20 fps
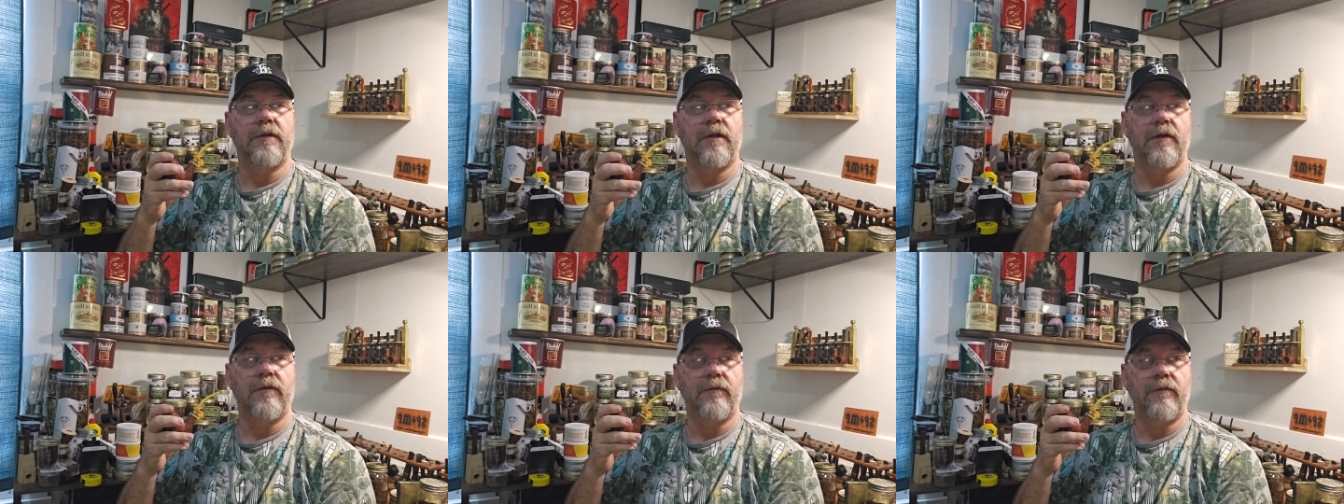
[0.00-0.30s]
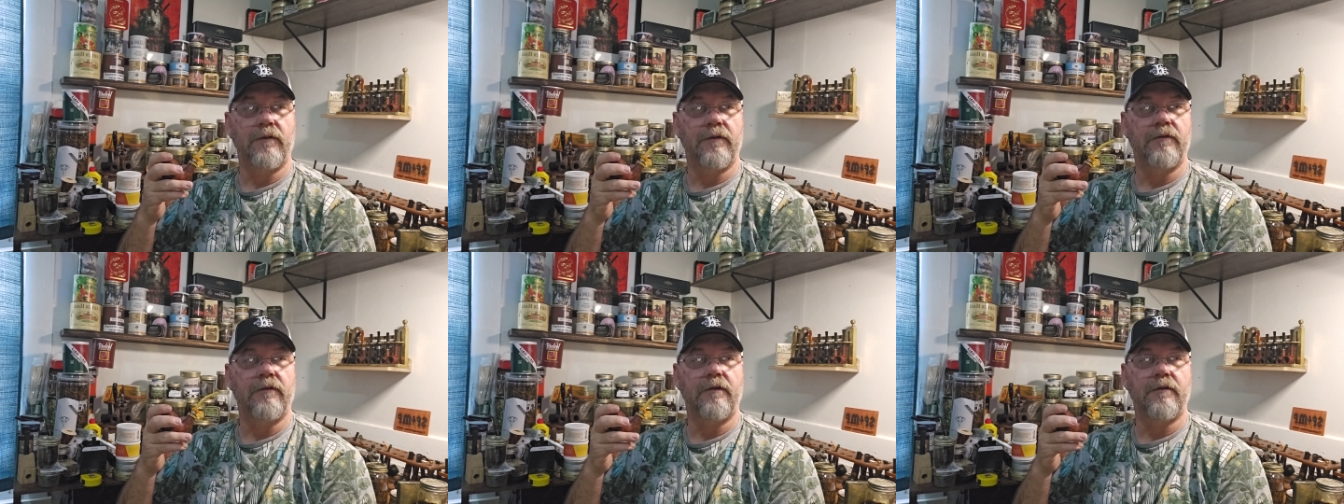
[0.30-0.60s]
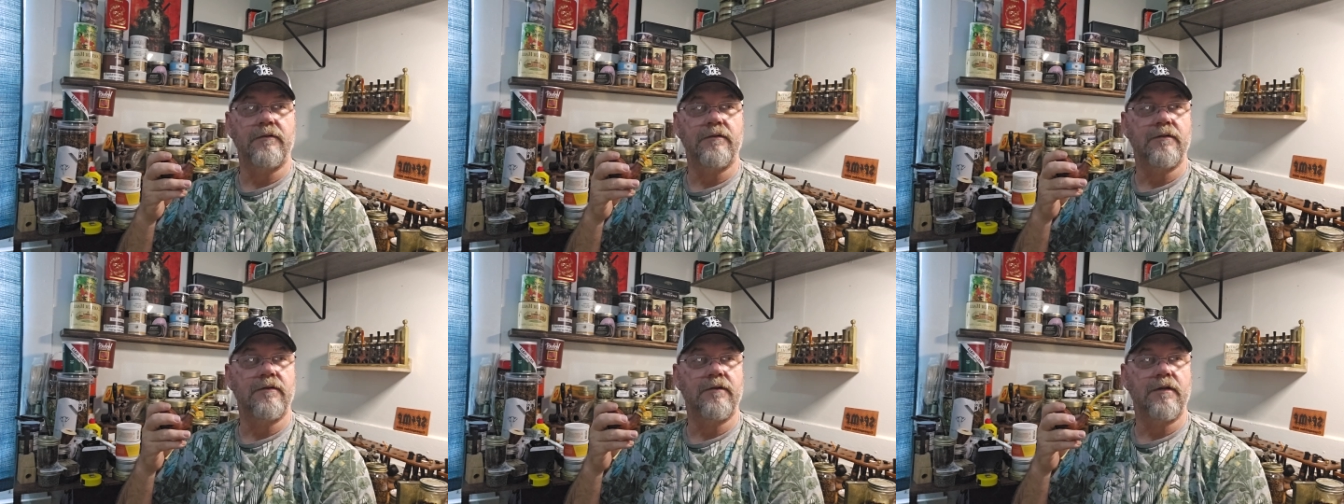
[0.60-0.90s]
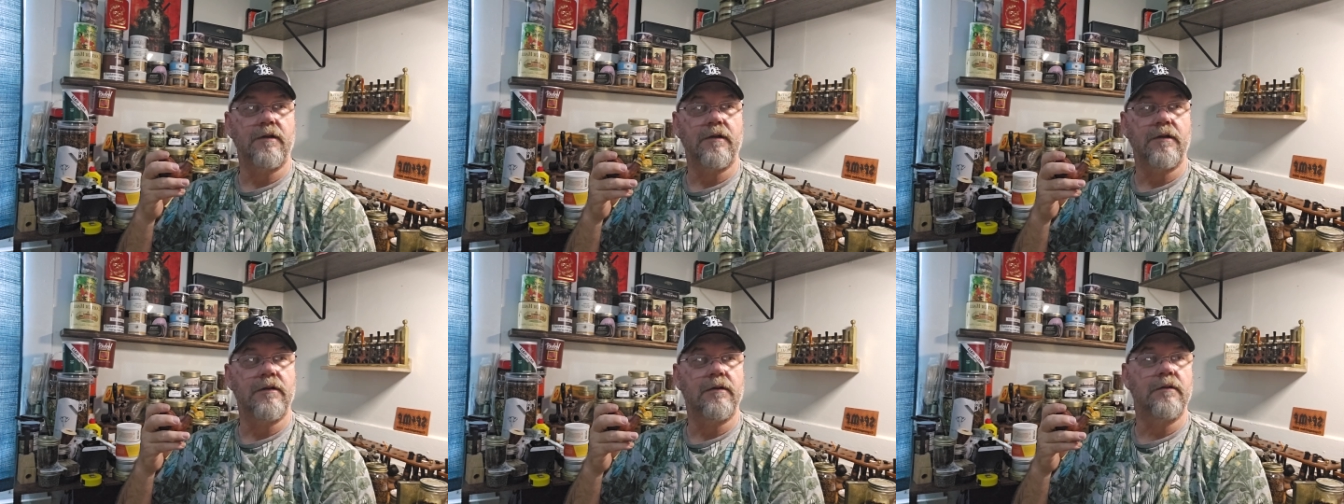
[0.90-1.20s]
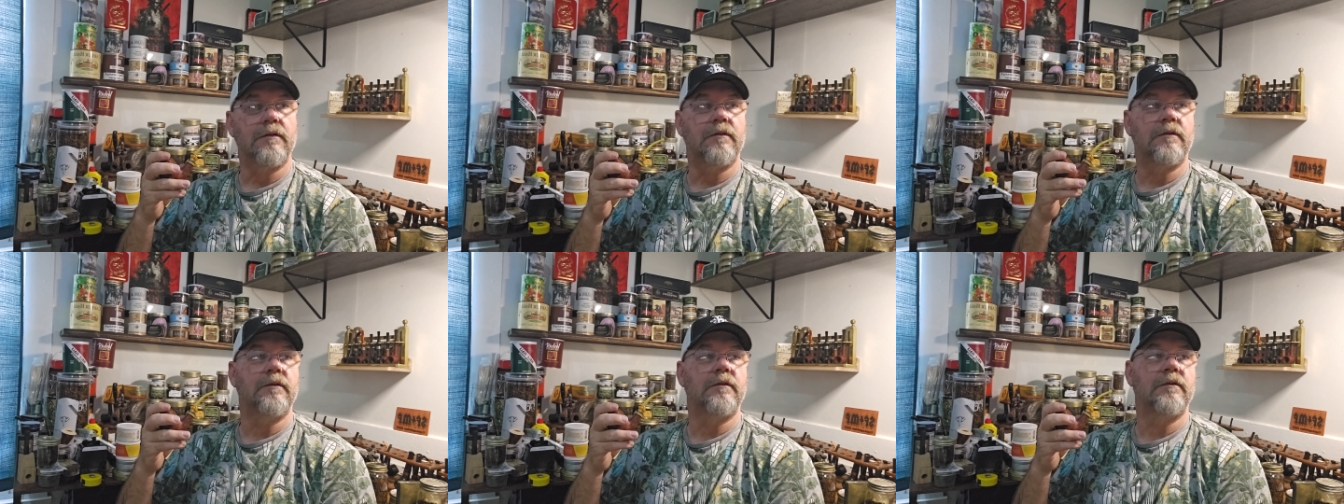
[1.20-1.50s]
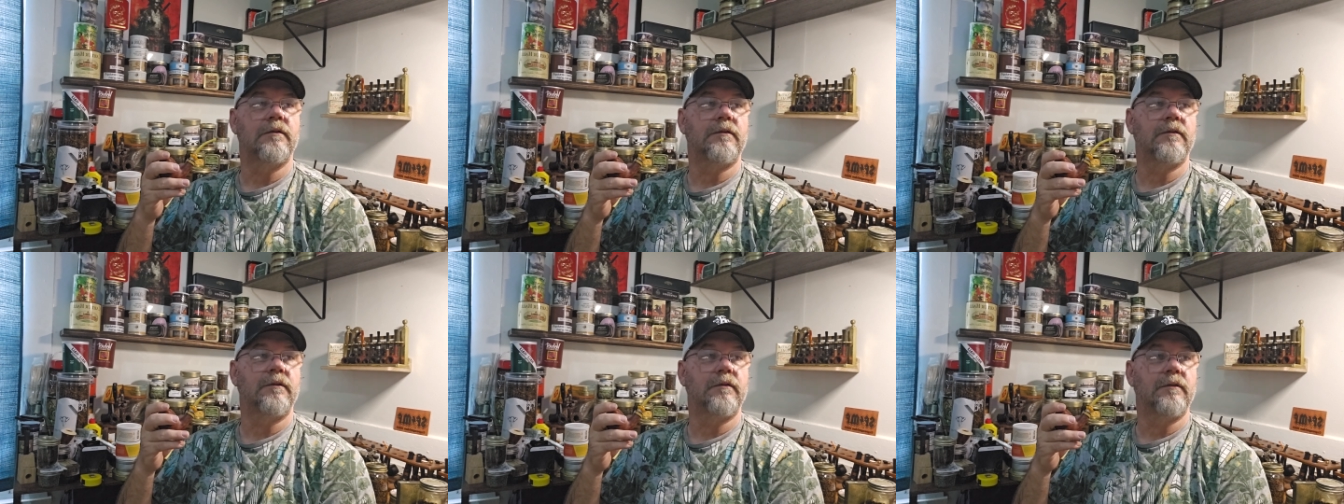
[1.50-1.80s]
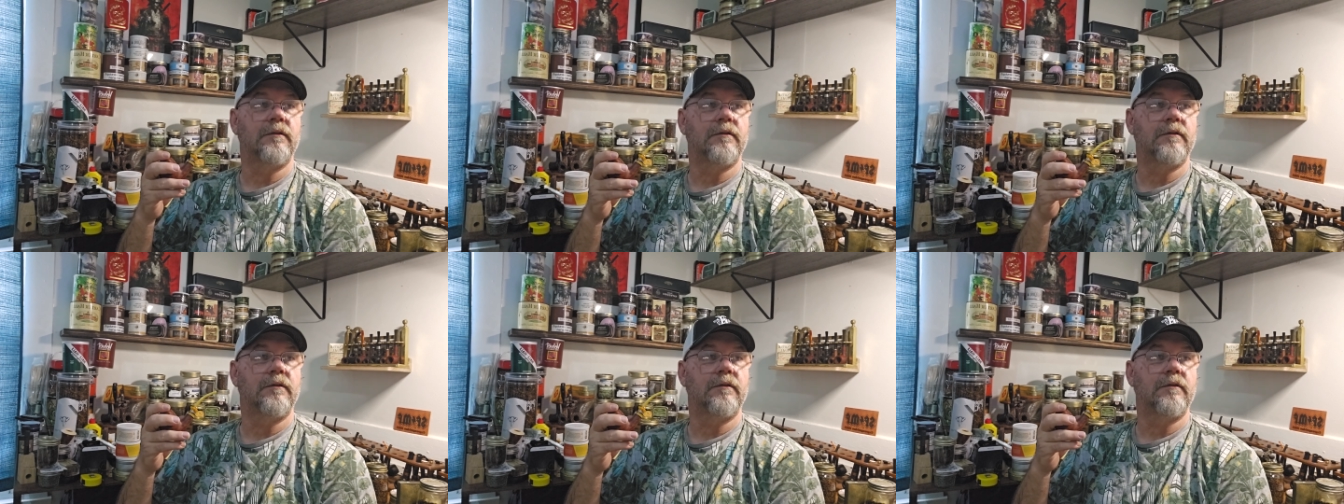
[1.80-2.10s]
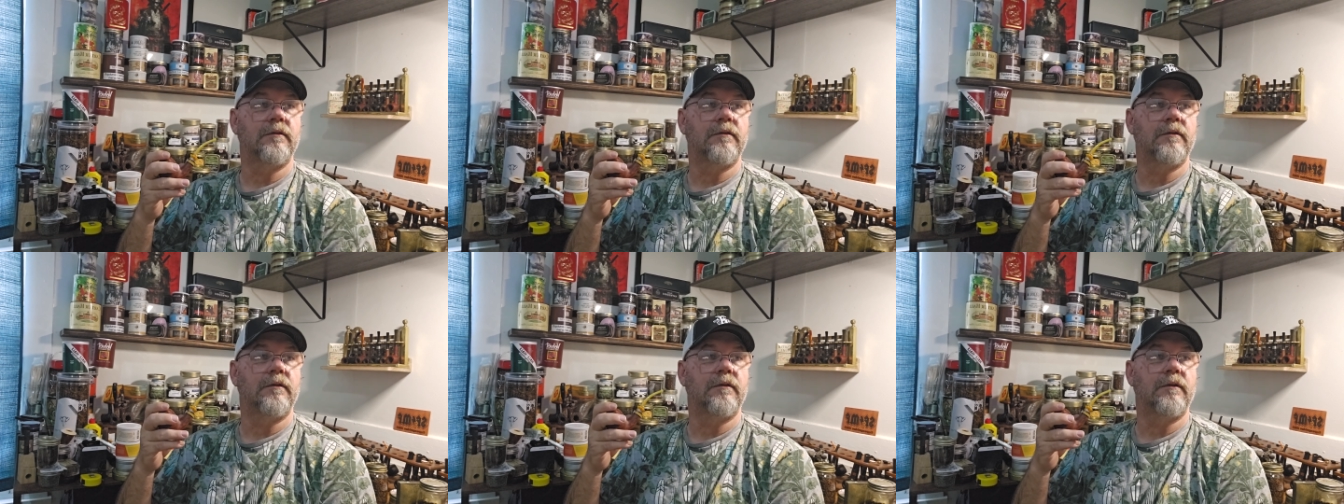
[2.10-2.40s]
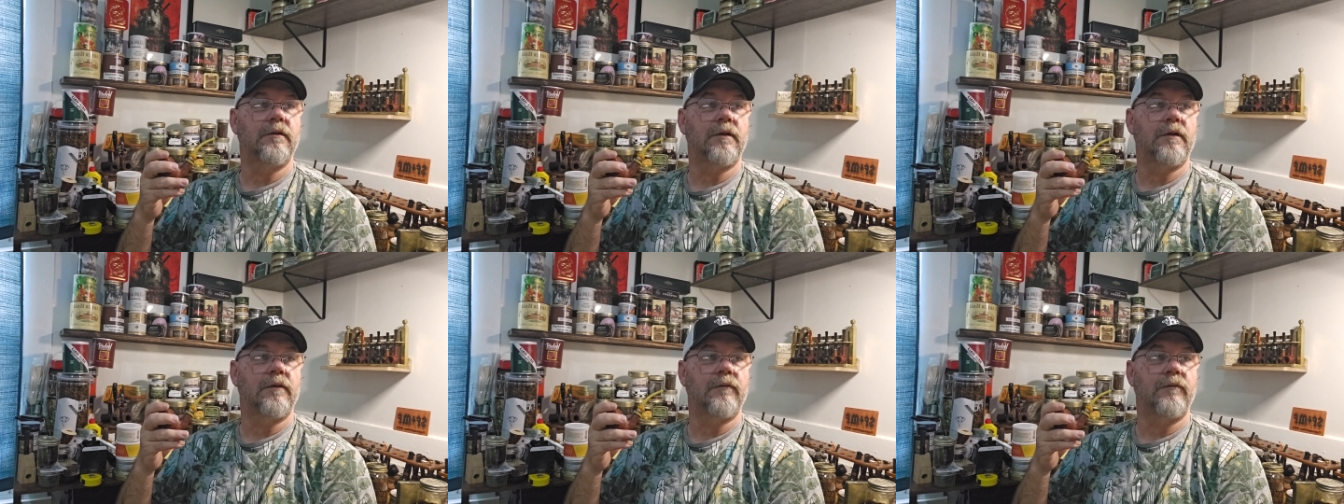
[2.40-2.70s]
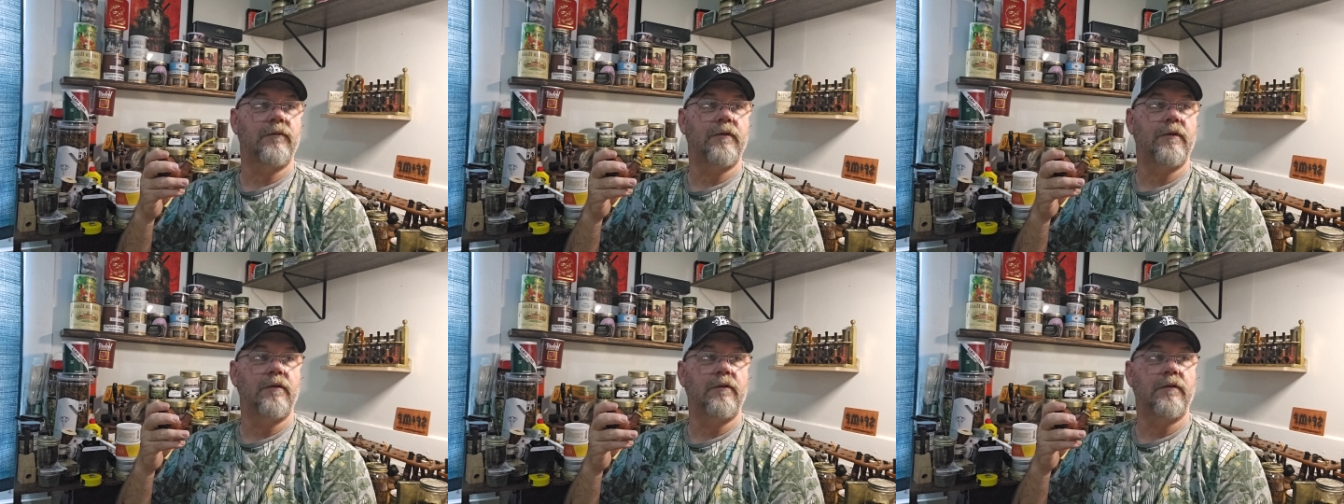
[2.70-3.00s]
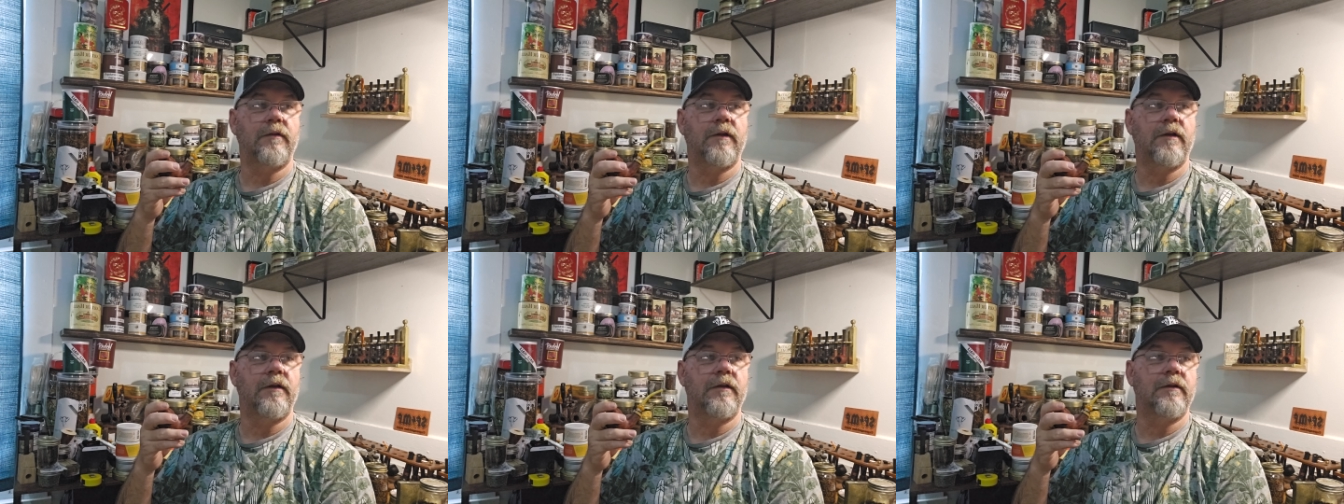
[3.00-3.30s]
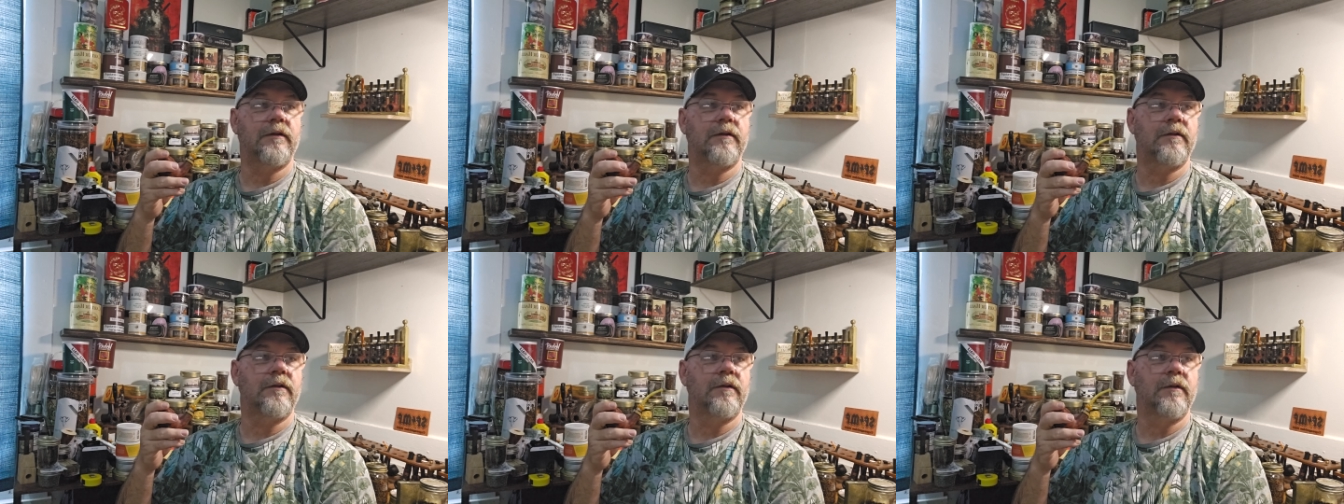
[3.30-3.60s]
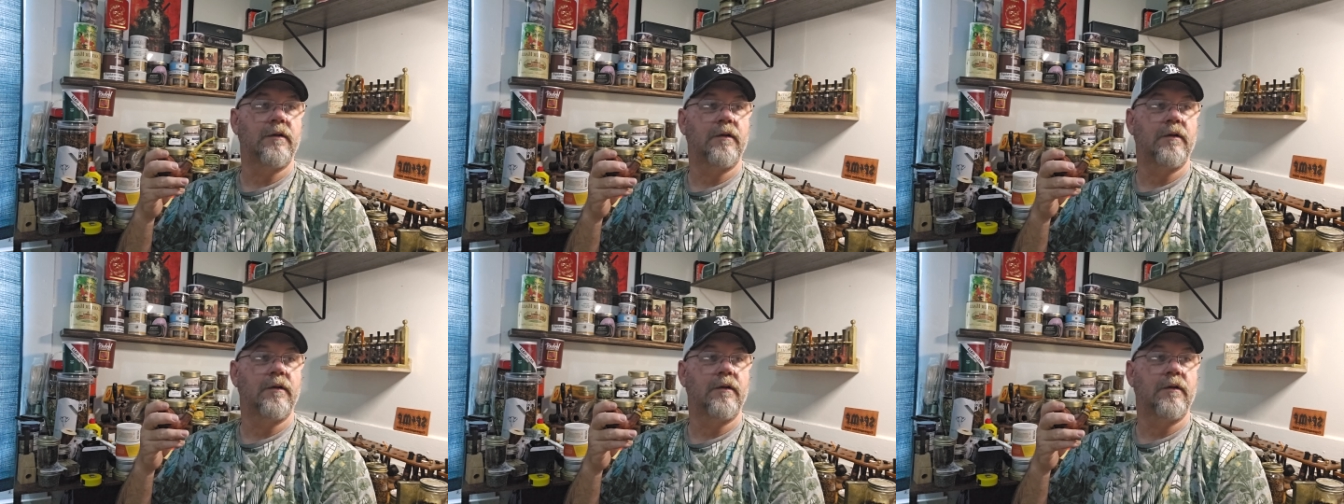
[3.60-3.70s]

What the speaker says: if it's such a thing, like if you don't like